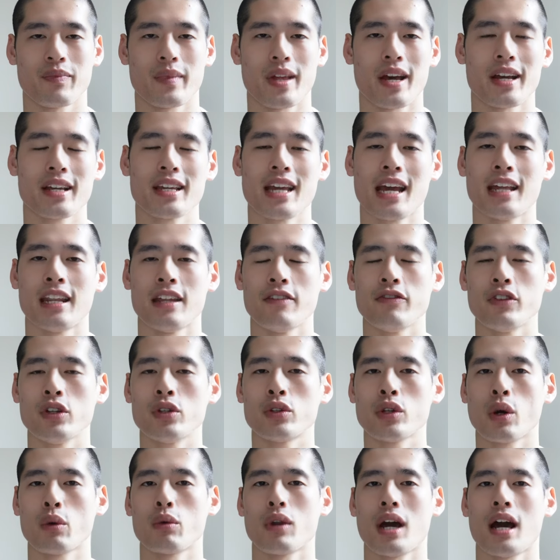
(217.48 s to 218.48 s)
Again, if you
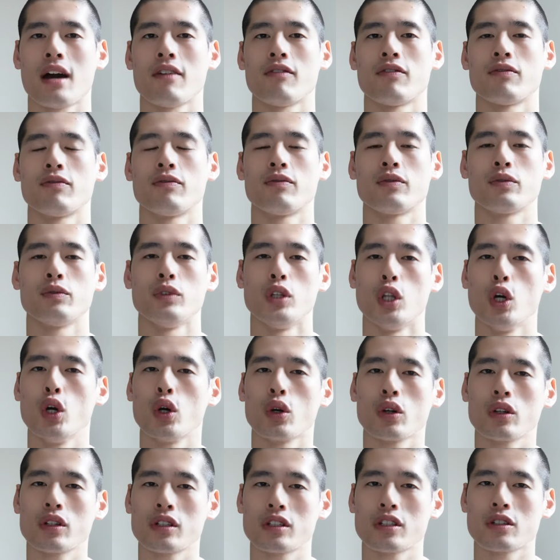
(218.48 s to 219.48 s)
don't have
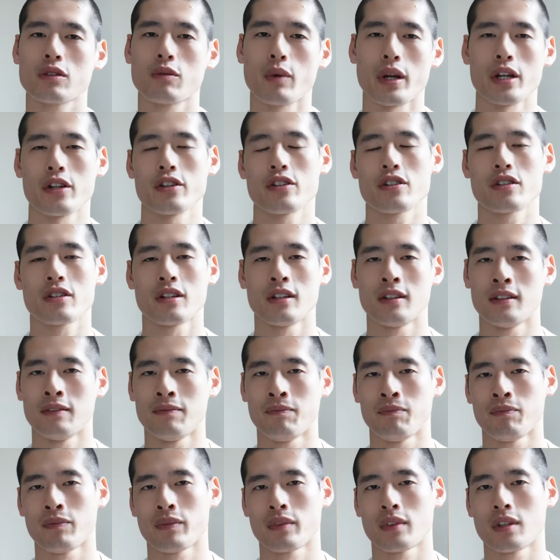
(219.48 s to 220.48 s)
looks, which
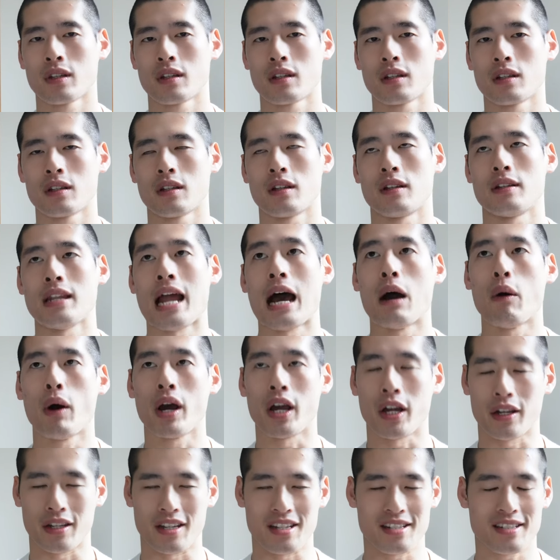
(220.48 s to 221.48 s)
now
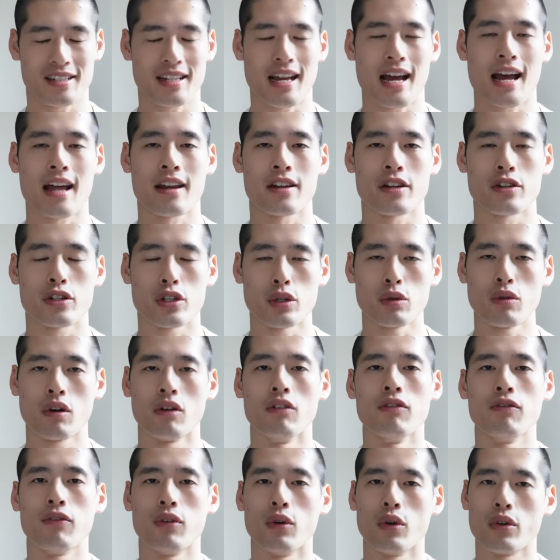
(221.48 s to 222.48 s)
I understand do
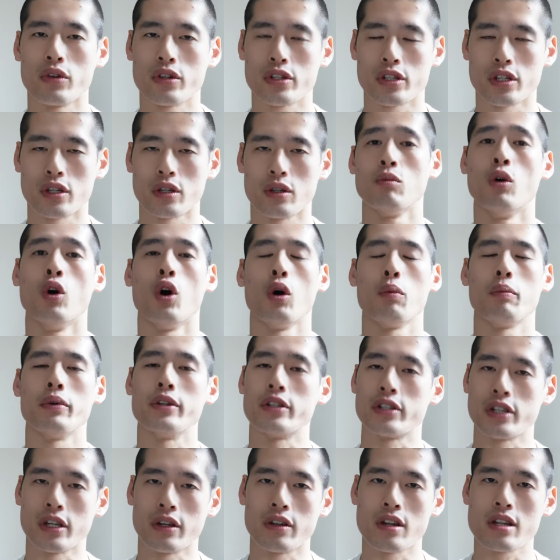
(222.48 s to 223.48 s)
afford you more
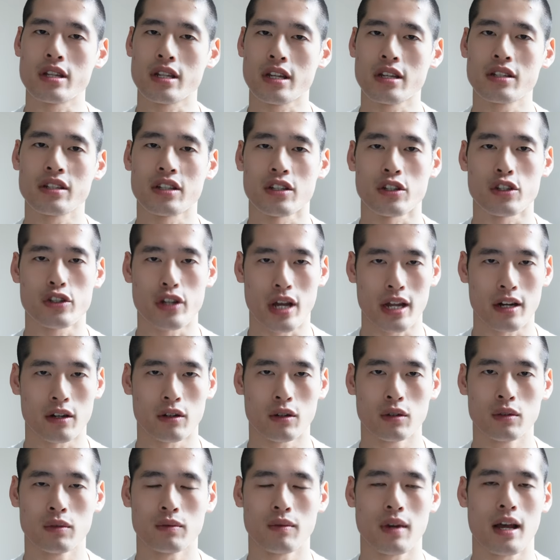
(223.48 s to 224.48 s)
opportunities in
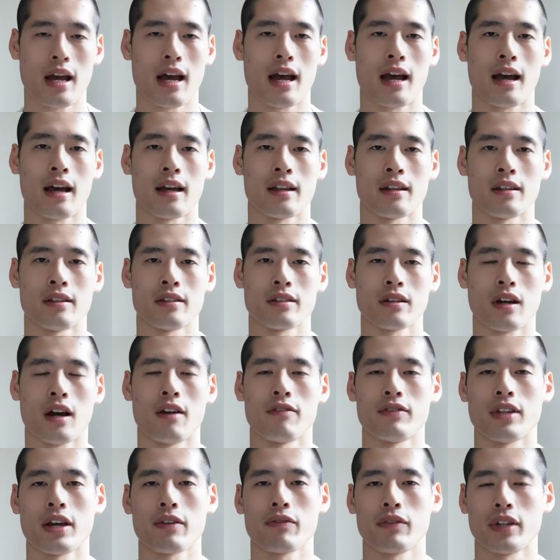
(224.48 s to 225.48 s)
general, and
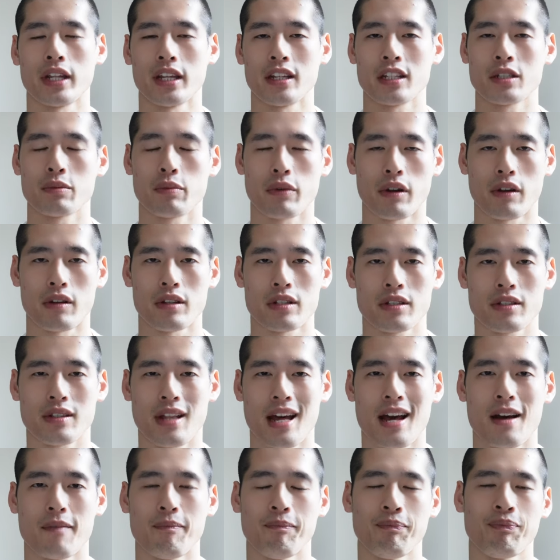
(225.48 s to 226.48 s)
I've definitely experienced
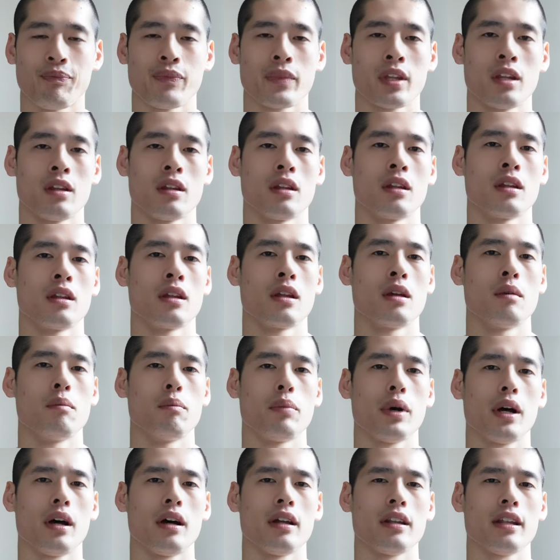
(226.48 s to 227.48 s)
that.
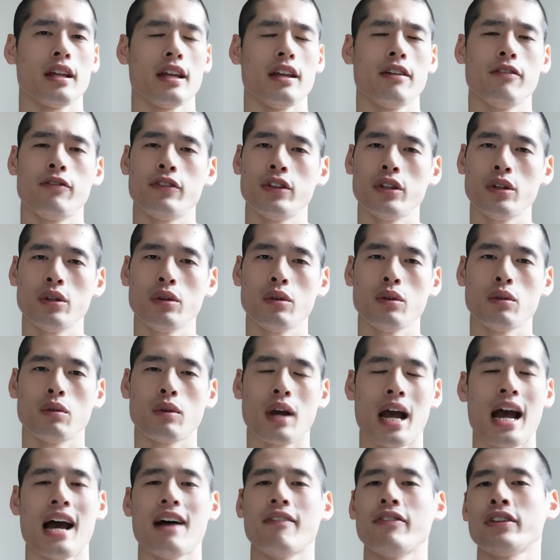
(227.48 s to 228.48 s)
But if you
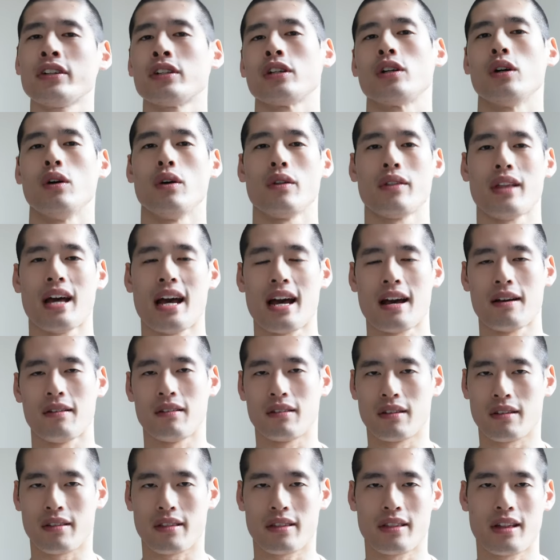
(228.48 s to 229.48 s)
haven't got that,
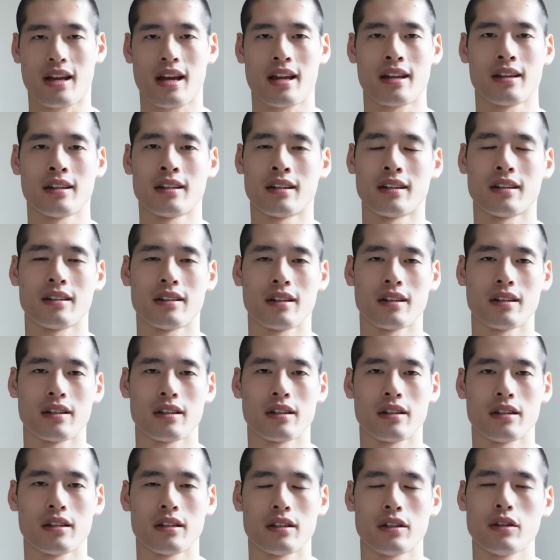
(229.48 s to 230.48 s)
then
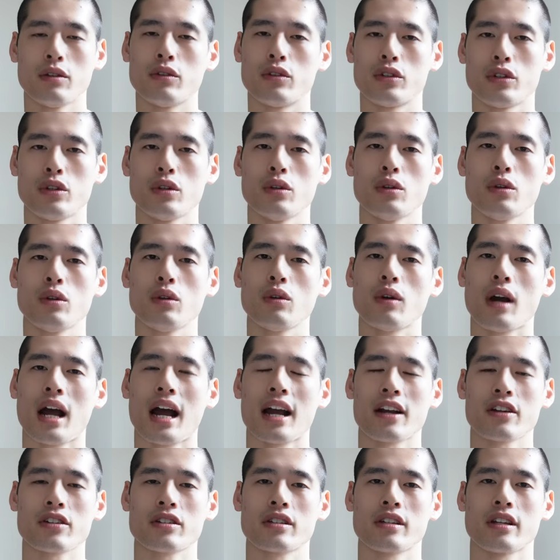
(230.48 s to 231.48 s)
you do
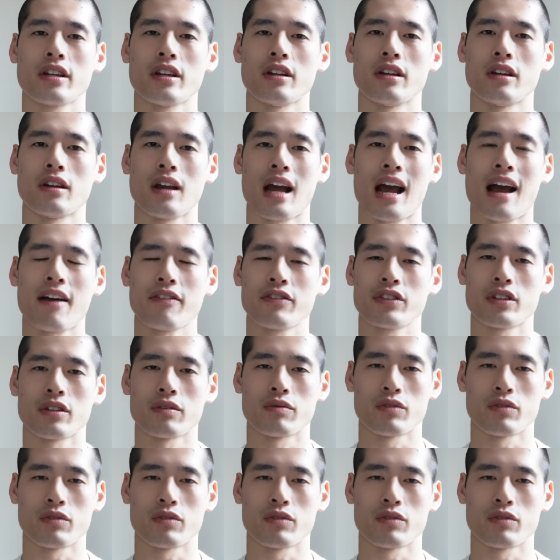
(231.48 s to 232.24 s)
actually have to